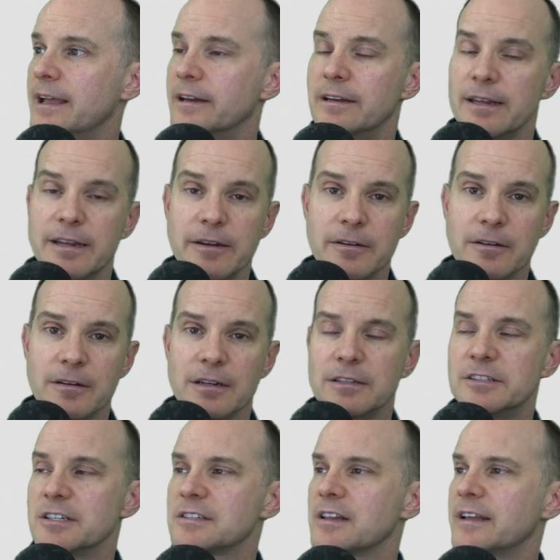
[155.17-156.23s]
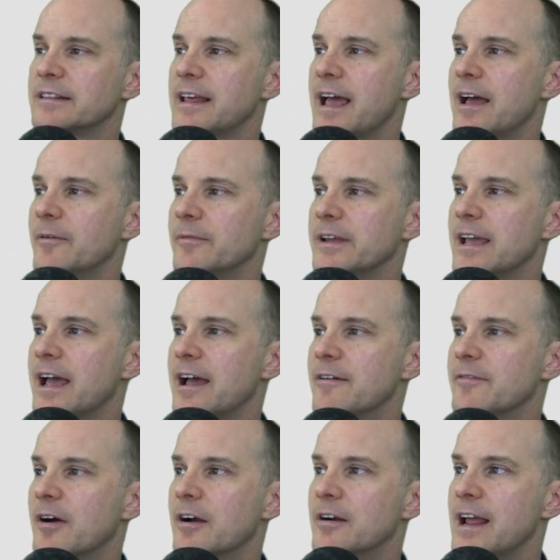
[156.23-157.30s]
And here, just like that, we
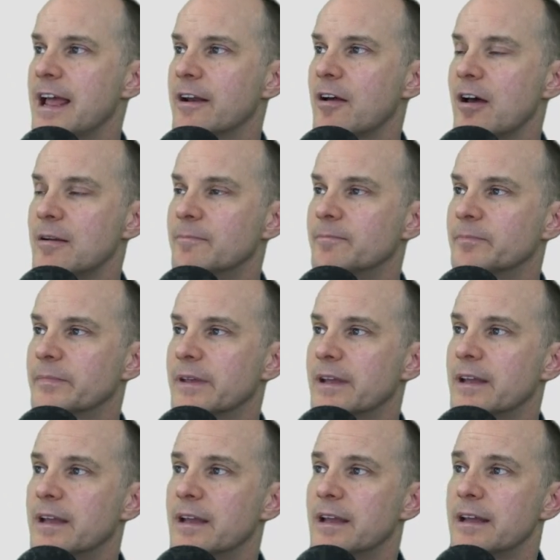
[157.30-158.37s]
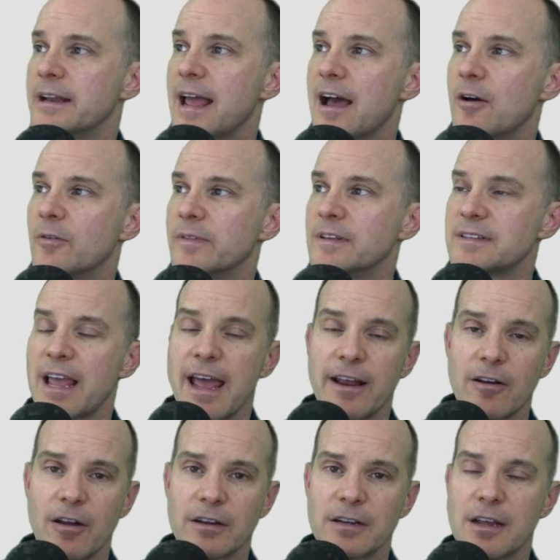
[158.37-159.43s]
have our add-on. Now, this
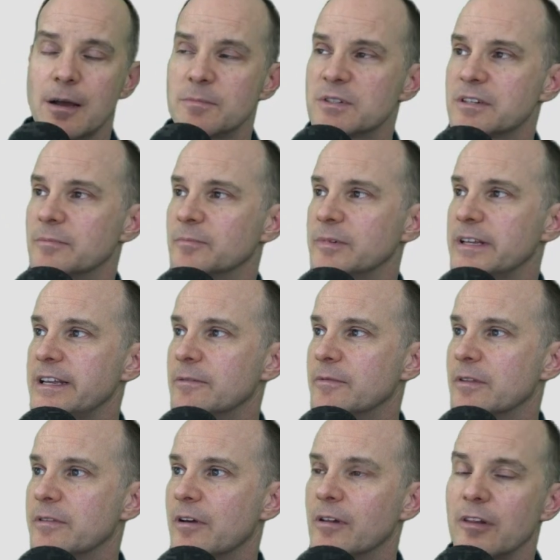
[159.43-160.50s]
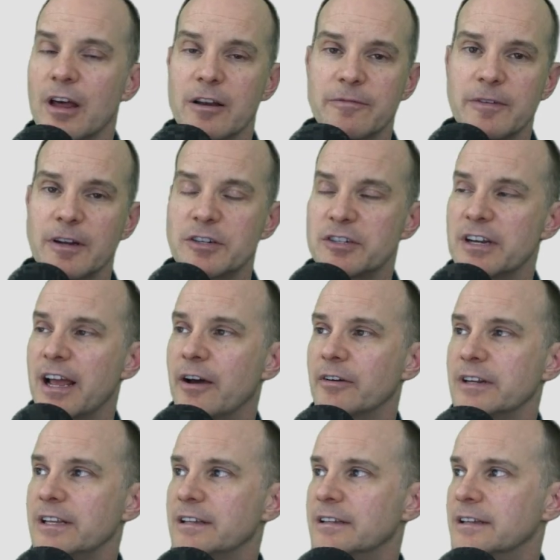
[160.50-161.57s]
add-on comes complete with a lot of
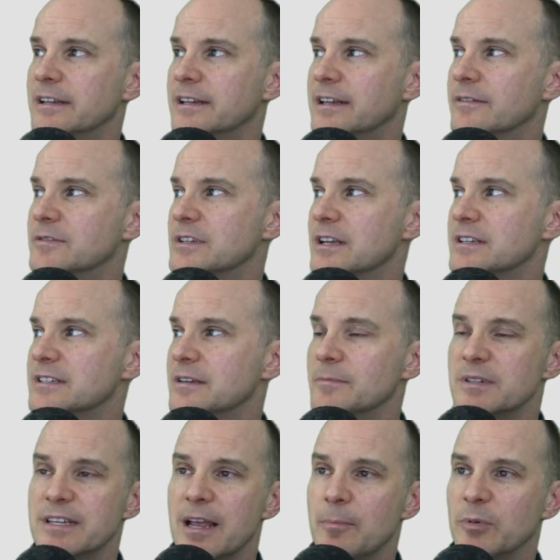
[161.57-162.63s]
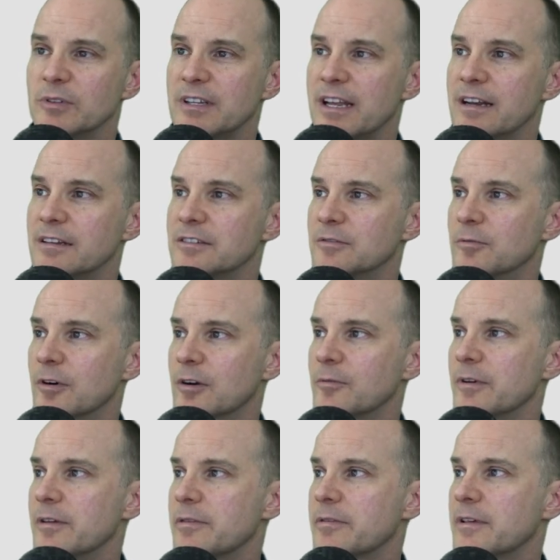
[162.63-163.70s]
functionality. It gives us some sample data to
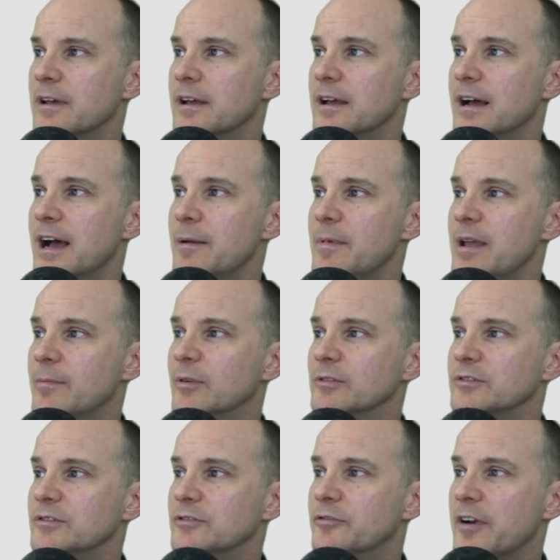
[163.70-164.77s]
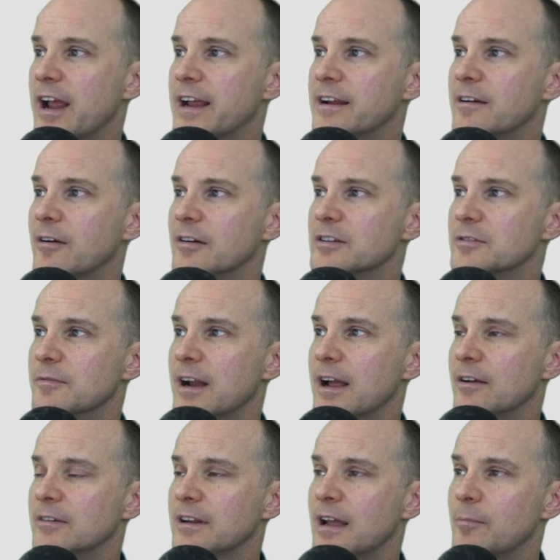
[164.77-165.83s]
work with, I'm able to drag cards
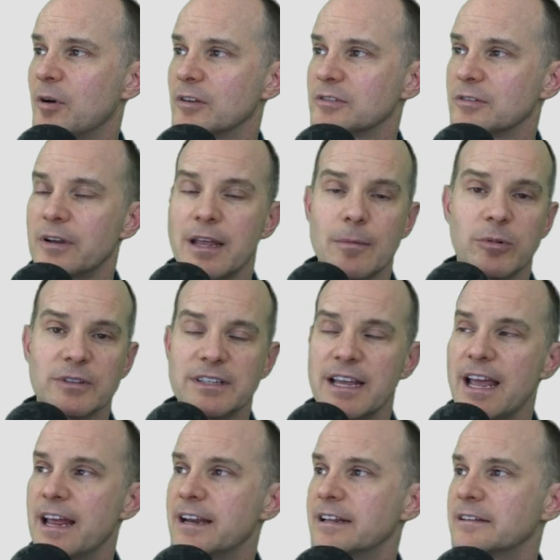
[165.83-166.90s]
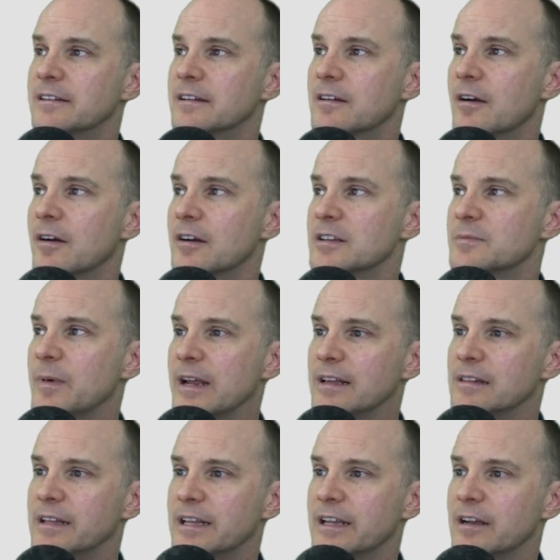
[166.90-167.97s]
around. I'm also able to edit the cards
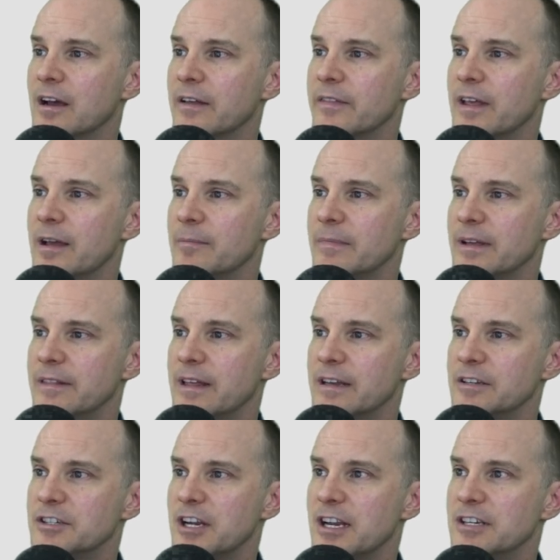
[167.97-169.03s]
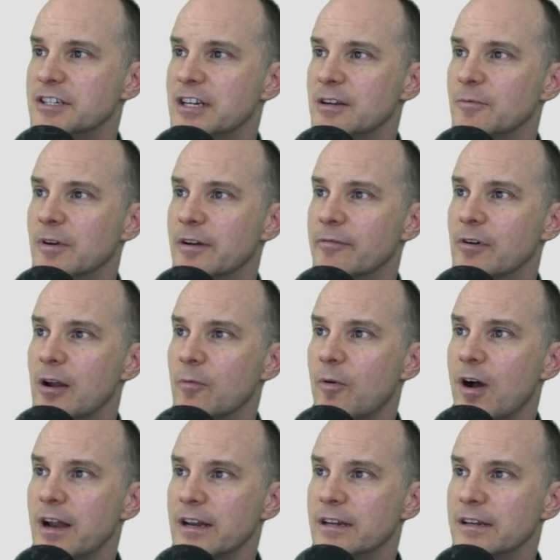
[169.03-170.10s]
by clicking on them and then changing whatever I
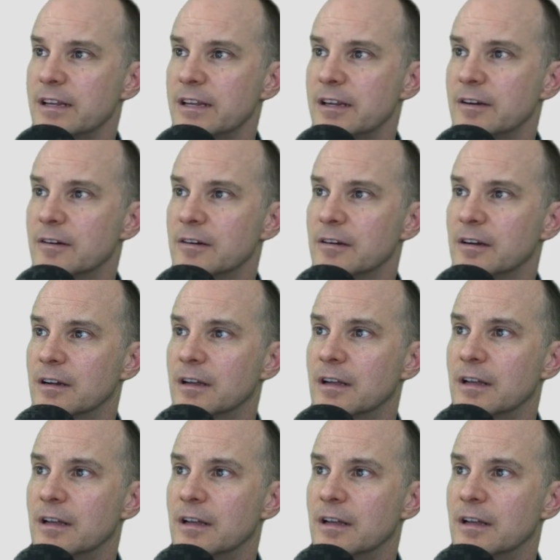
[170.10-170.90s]
want in here.